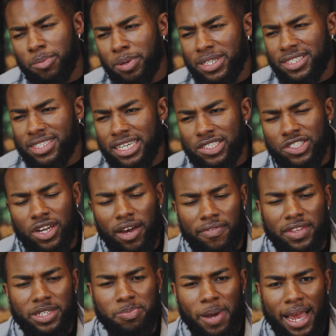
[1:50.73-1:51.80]
The presentation
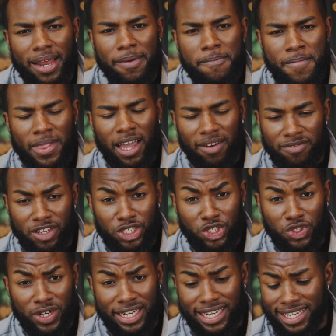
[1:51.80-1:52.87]
of this
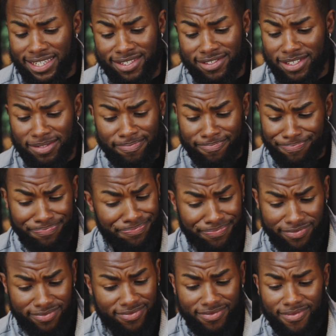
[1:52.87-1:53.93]
drink is
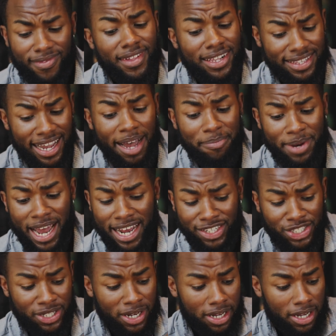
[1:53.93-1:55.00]
top notch.